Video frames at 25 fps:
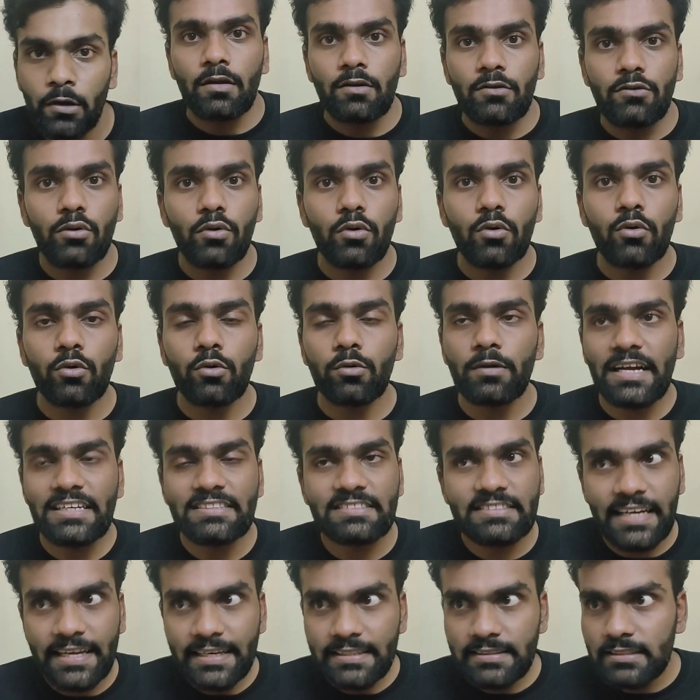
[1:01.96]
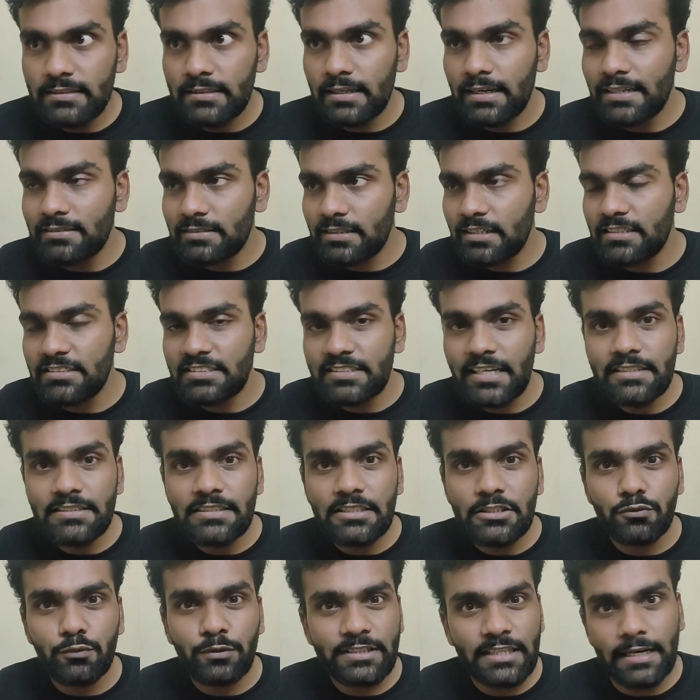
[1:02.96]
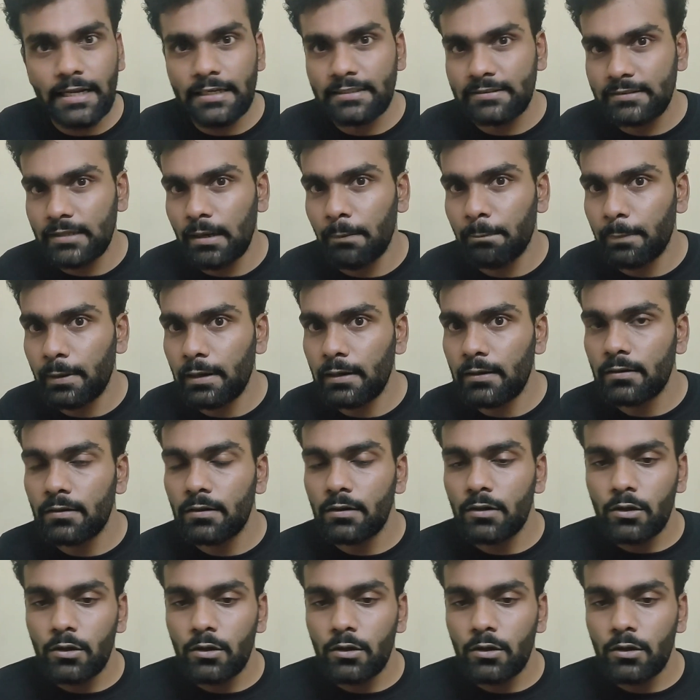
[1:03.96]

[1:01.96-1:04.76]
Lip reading: So let's understand this with an example.